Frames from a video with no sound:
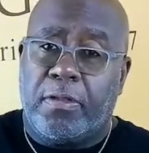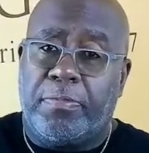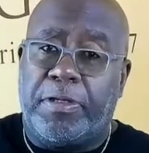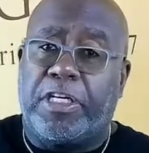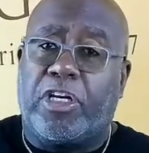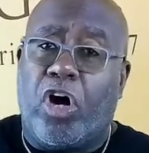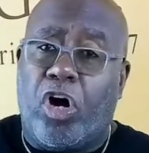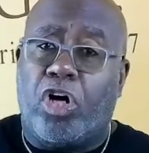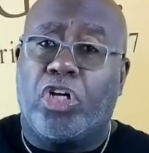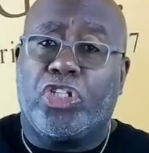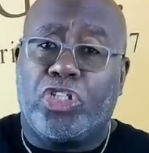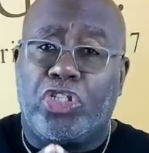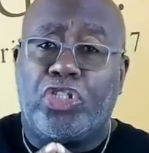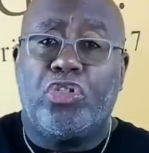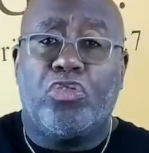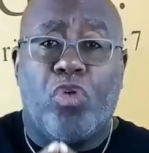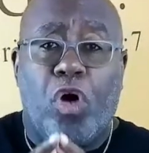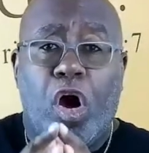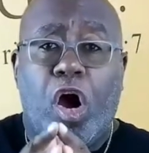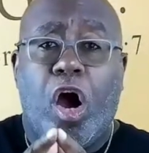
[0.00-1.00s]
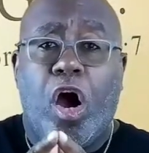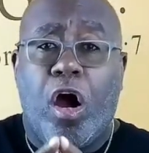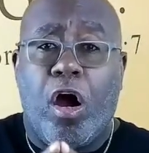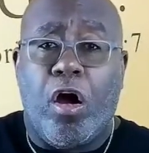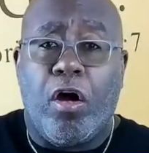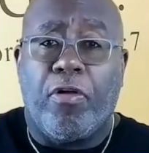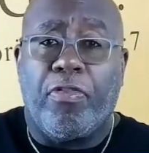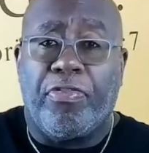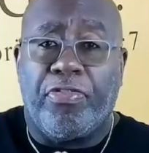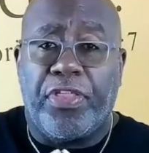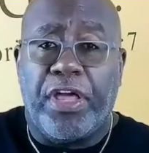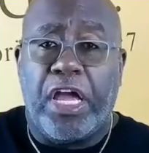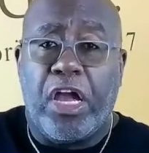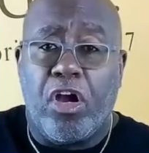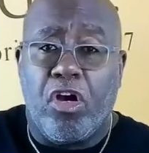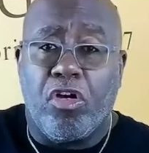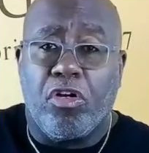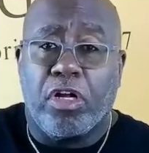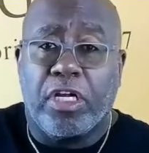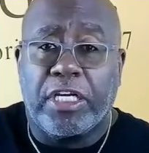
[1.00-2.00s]
because you are
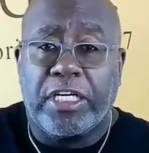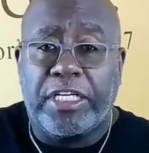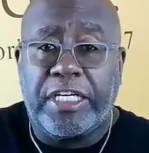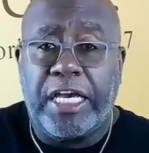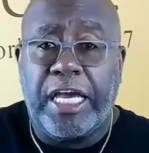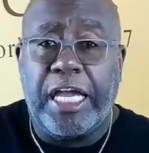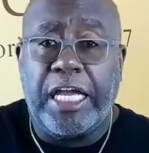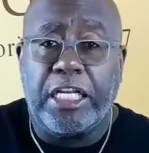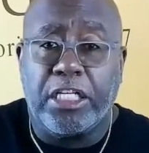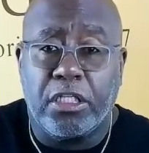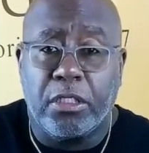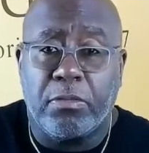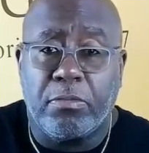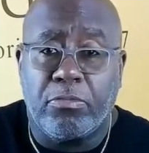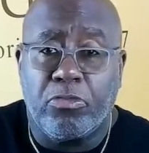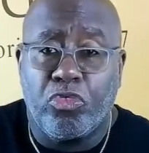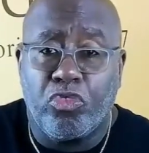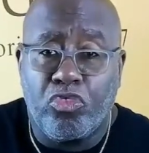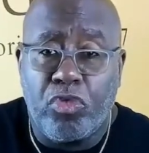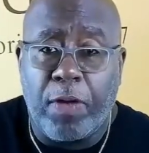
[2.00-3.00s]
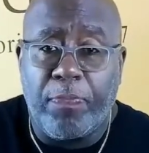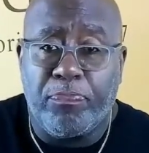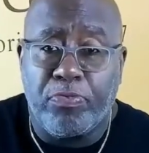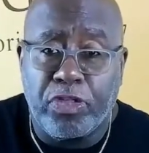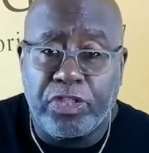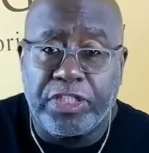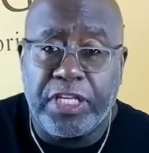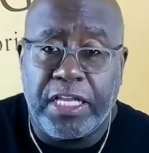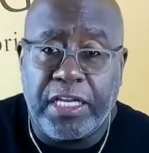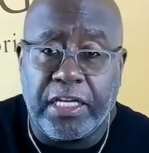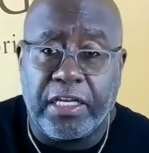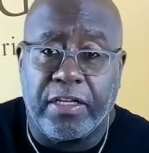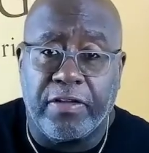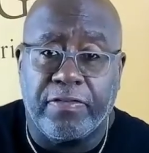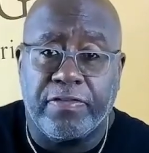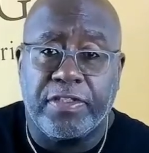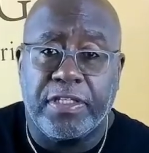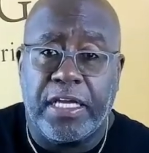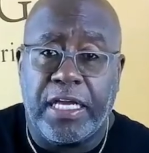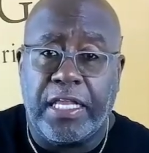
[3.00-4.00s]
their kingdom
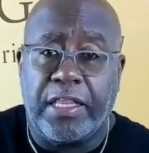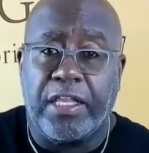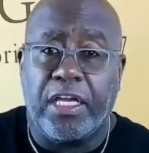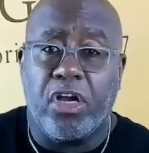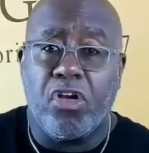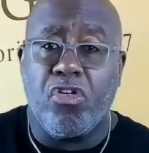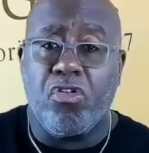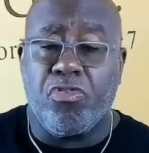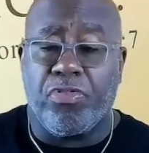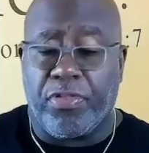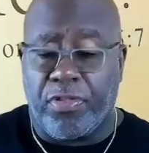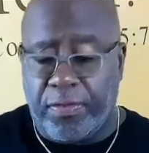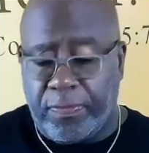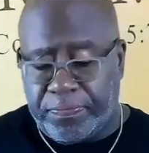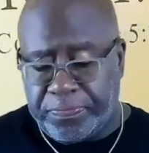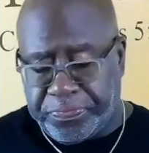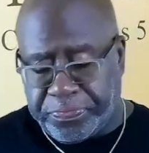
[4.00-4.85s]
representatives in the earth.